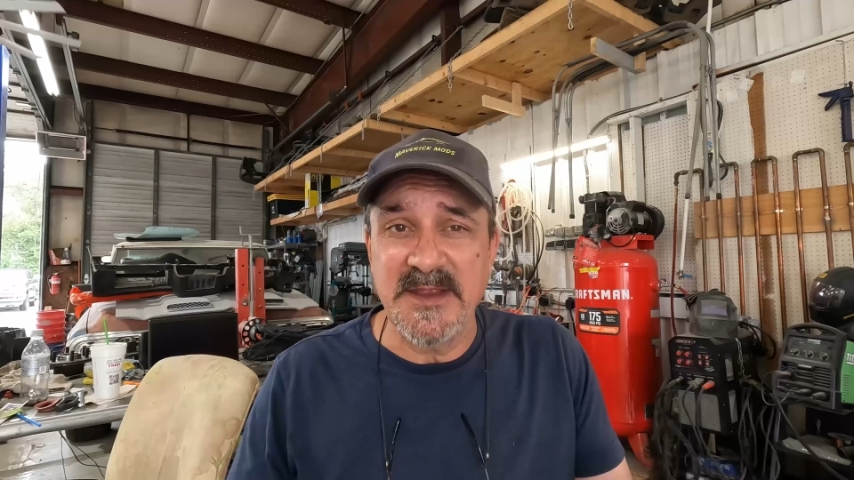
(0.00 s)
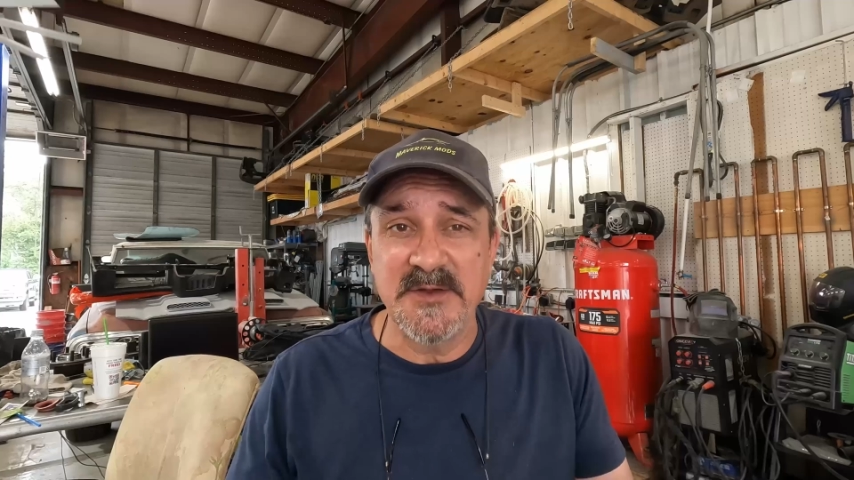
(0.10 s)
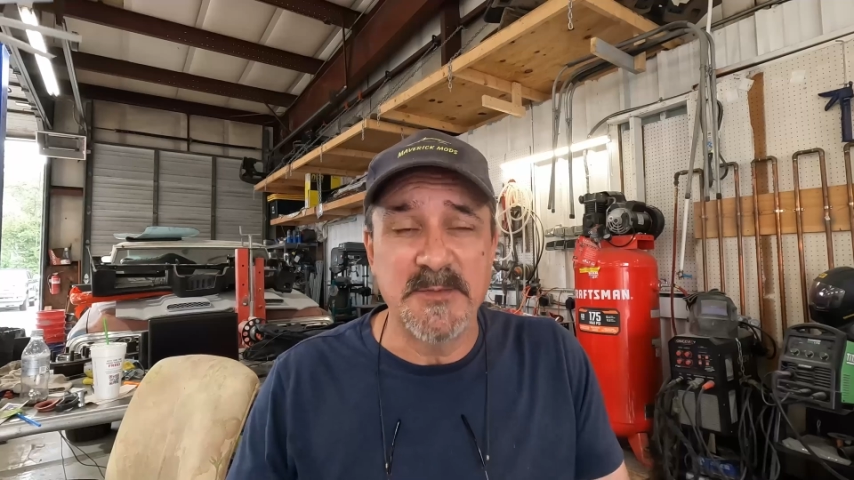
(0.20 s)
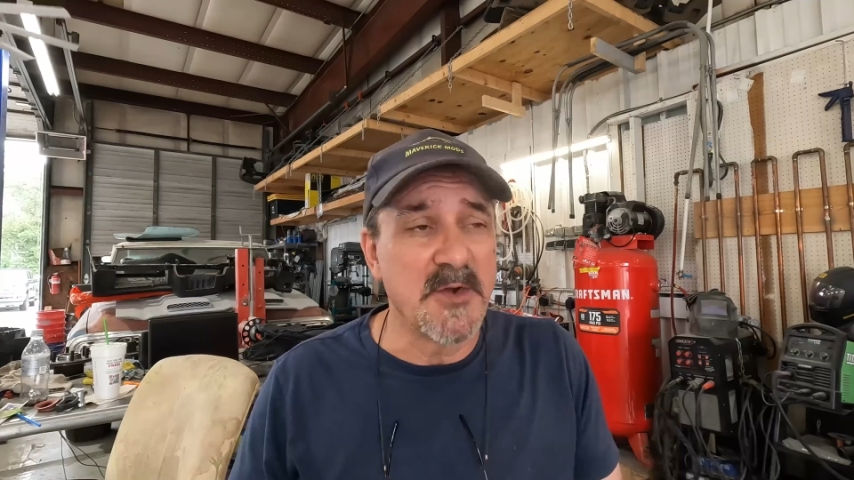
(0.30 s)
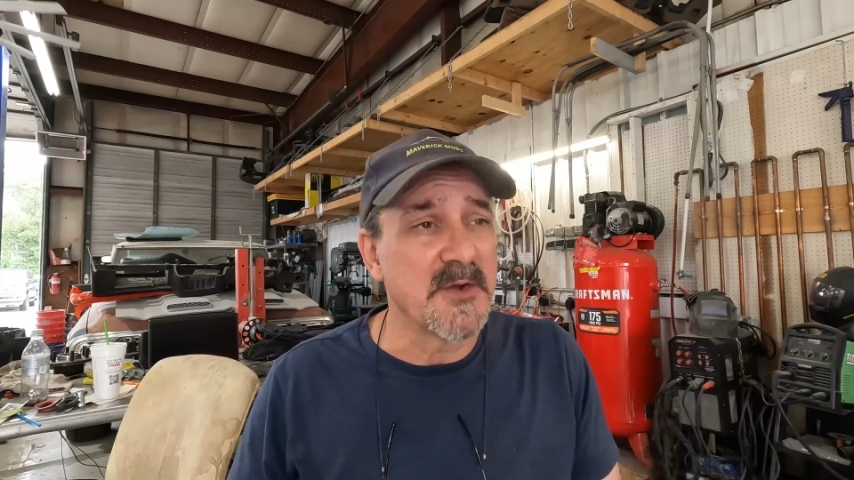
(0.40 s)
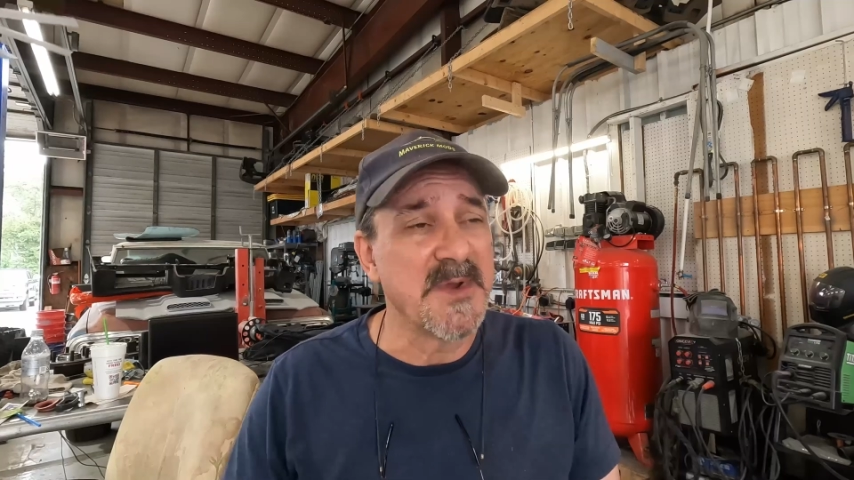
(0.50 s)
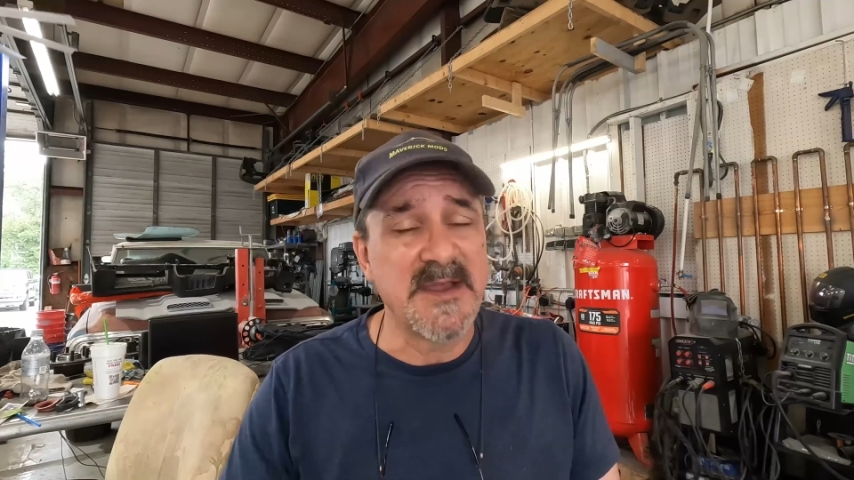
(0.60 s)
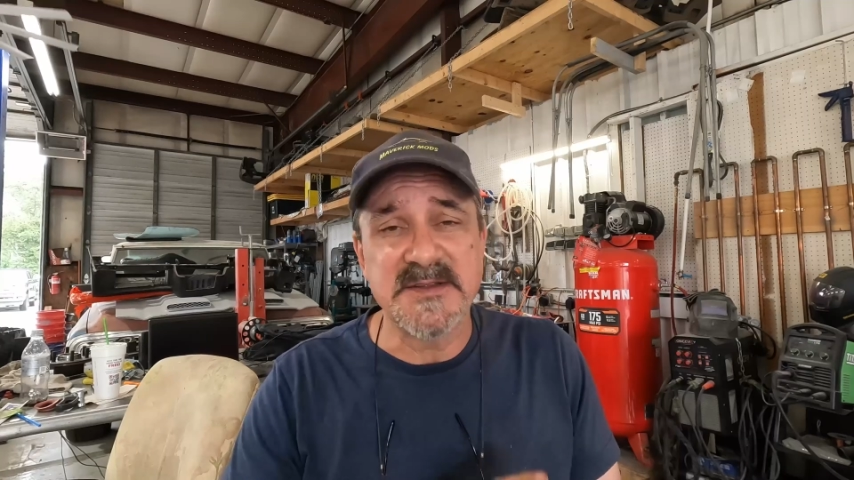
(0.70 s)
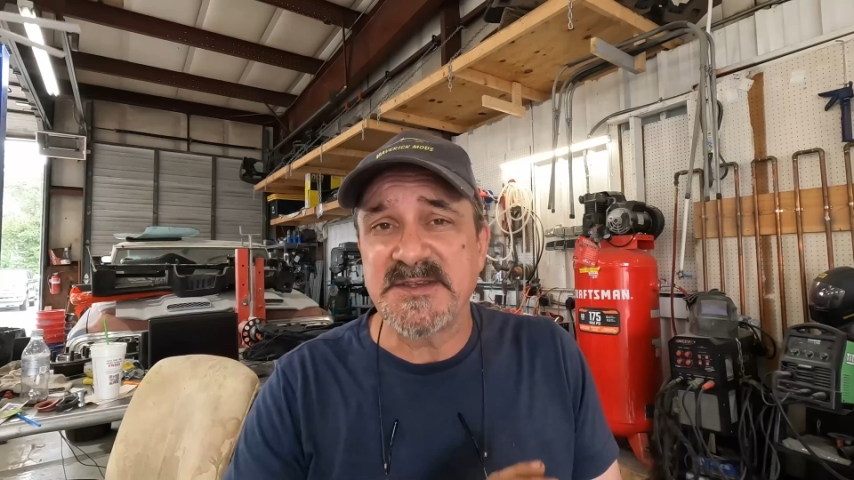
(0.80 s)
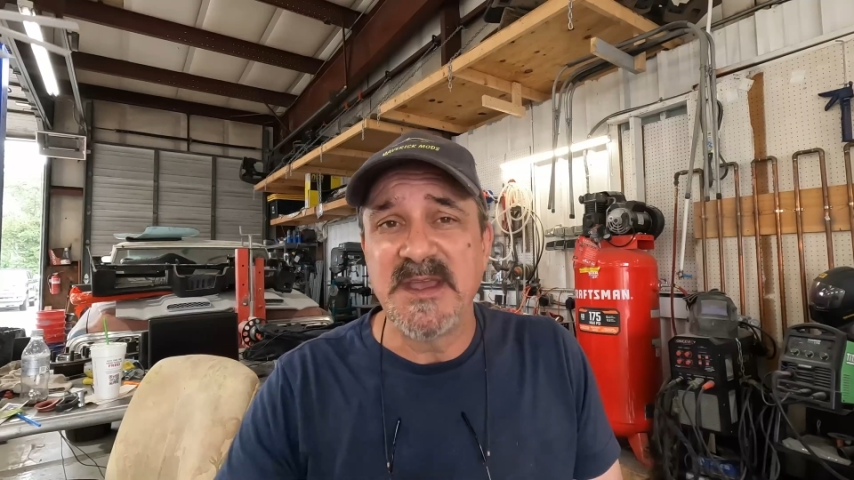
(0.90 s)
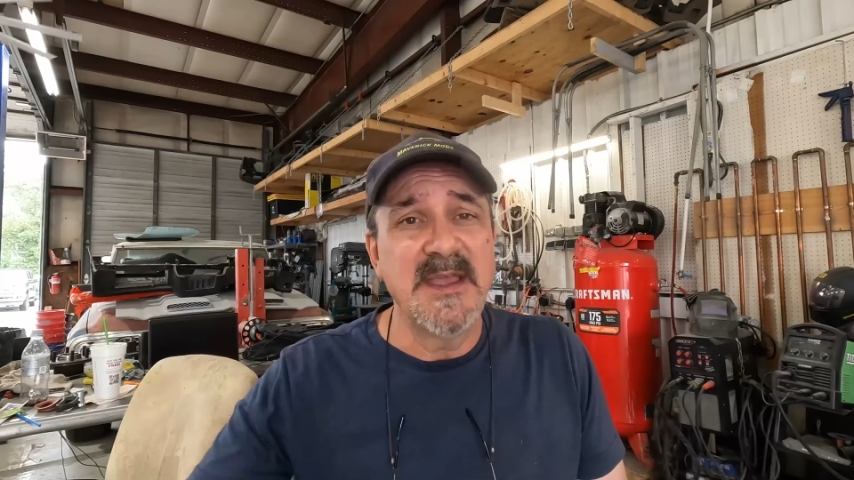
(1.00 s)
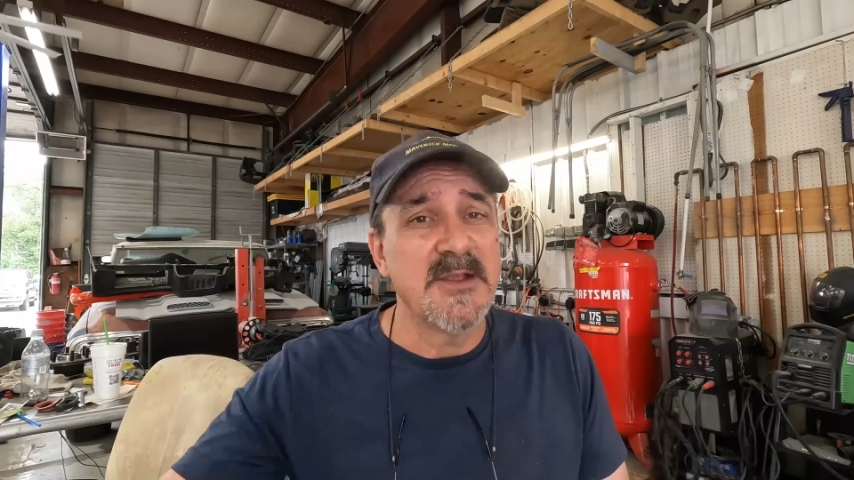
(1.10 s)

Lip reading: Make new motor mounts.